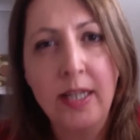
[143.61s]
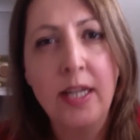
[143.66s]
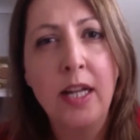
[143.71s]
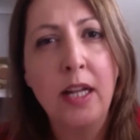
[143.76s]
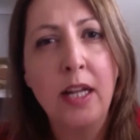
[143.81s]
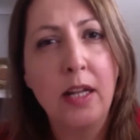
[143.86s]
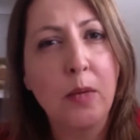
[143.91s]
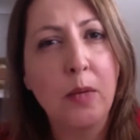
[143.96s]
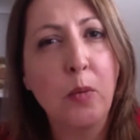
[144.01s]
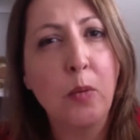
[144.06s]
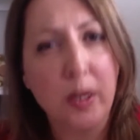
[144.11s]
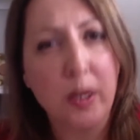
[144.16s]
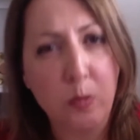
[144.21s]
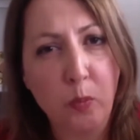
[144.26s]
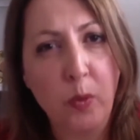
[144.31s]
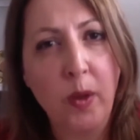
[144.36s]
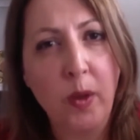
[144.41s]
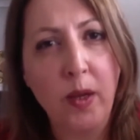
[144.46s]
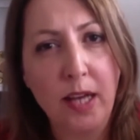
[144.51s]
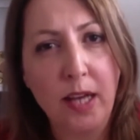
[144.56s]
Like, we,
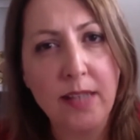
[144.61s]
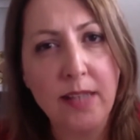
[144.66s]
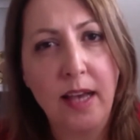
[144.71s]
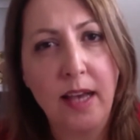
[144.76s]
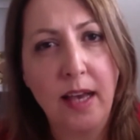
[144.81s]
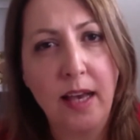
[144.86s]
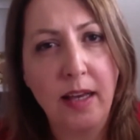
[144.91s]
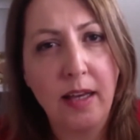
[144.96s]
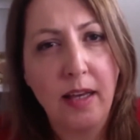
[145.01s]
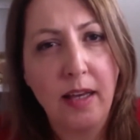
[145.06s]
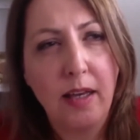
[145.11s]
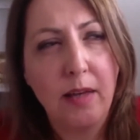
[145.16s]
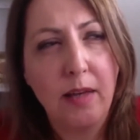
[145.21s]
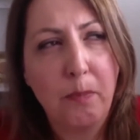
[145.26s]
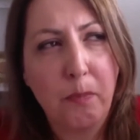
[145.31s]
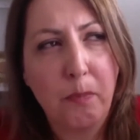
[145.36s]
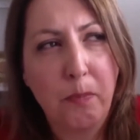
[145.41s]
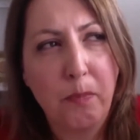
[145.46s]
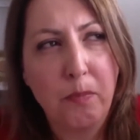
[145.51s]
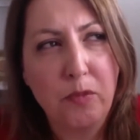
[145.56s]
as,
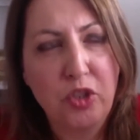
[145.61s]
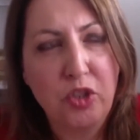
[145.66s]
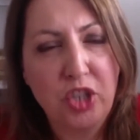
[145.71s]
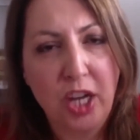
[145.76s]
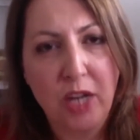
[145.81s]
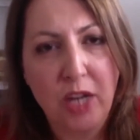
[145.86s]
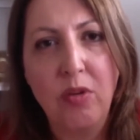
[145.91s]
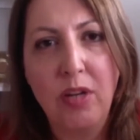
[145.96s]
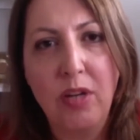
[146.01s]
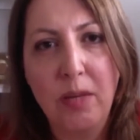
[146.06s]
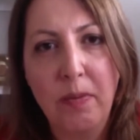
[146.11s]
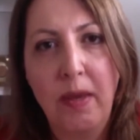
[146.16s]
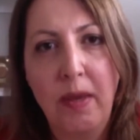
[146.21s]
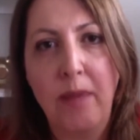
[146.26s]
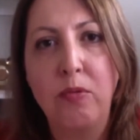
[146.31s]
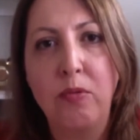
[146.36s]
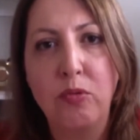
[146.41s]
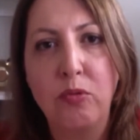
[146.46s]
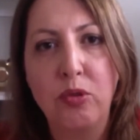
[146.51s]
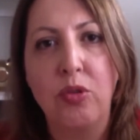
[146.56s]
generally,
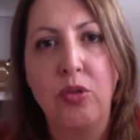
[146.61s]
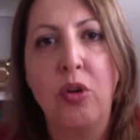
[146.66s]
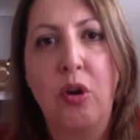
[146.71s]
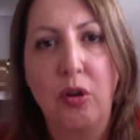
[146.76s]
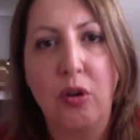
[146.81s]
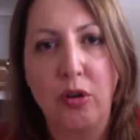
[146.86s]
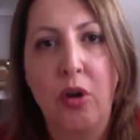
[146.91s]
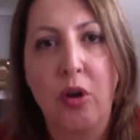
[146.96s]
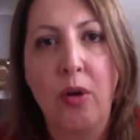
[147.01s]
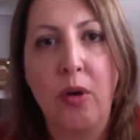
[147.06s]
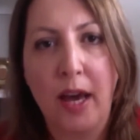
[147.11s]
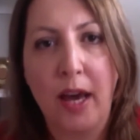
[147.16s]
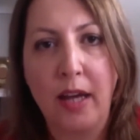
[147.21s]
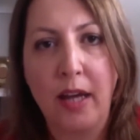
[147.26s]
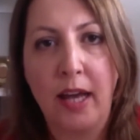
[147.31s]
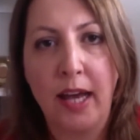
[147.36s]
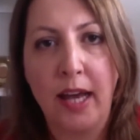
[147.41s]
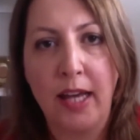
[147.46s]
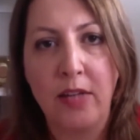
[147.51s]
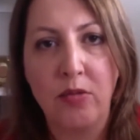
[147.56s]
people do not know how to
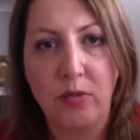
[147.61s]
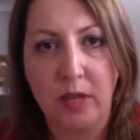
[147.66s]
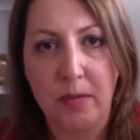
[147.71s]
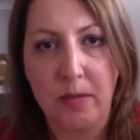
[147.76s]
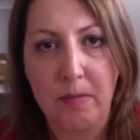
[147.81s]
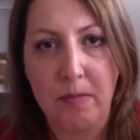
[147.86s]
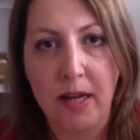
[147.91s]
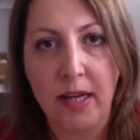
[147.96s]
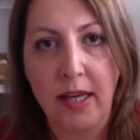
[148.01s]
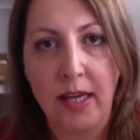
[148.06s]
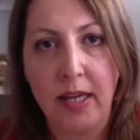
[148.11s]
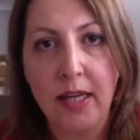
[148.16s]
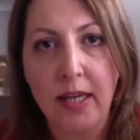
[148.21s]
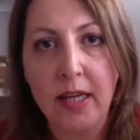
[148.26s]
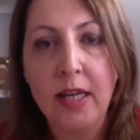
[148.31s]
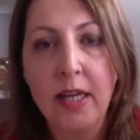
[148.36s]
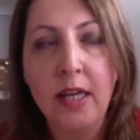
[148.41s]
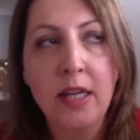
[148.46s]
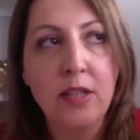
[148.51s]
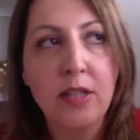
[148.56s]
handle their money.
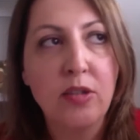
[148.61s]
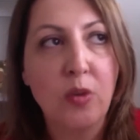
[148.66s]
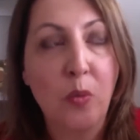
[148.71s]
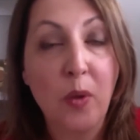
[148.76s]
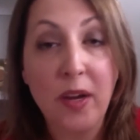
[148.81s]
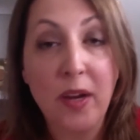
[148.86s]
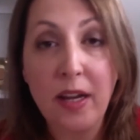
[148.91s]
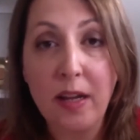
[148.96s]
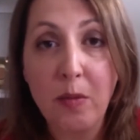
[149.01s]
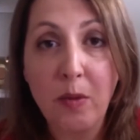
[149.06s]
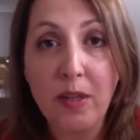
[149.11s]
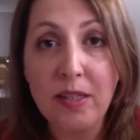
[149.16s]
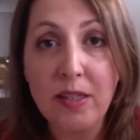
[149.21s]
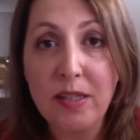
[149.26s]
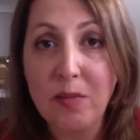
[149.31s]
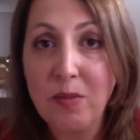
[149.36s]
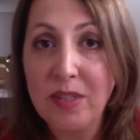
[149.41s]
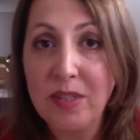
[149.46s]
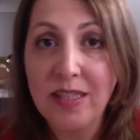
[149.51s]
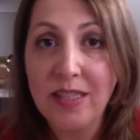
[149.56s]
Mm-hmm. So when, when
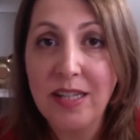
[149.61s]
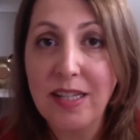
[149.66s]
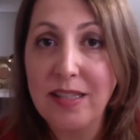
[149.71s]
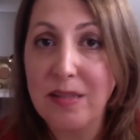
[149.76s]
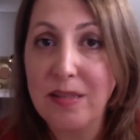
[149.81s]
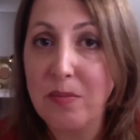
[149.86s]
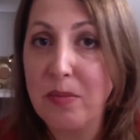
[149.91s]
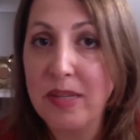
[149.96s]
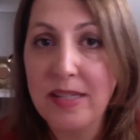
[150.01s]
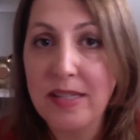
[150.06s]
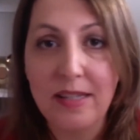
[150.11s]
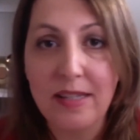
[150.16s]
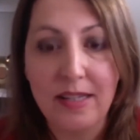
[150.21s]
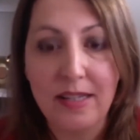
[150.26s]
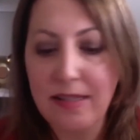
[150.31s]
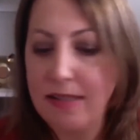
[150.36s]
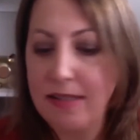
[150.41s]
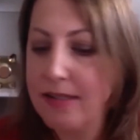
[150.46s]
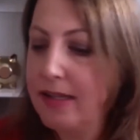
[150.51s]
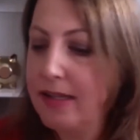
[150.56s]
someone starts a business,